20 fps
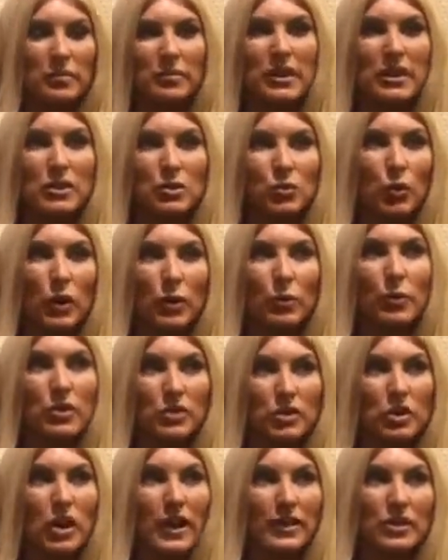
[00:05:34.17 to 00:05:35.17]
because what we're
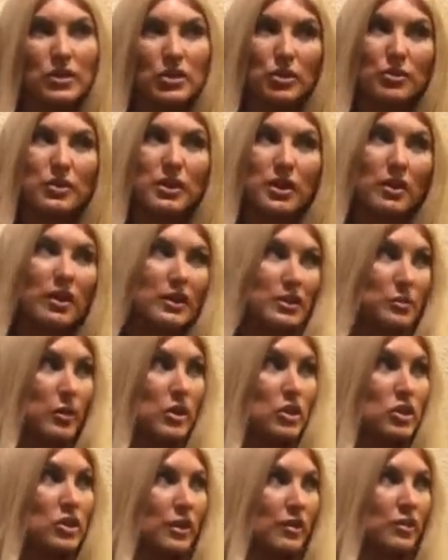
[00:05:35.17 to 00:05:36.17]
trying to do here,
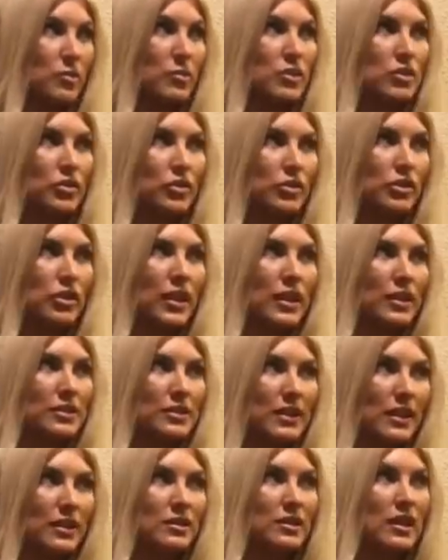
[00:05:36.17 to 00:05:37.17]
especially at the Miss Earth United
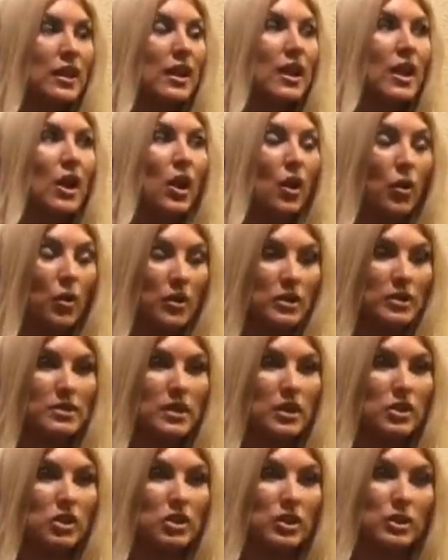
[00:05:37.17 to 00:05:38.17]
States
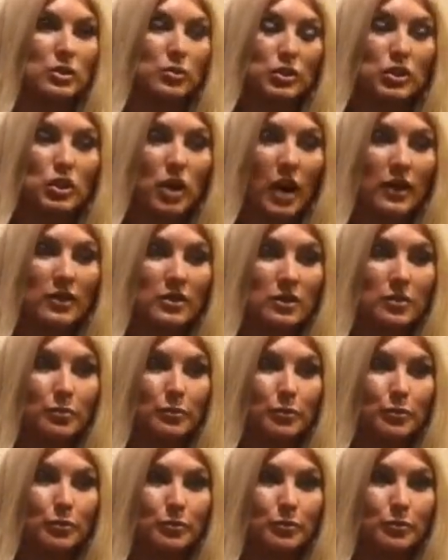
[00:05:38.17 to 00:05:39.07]
organization, is we're trying to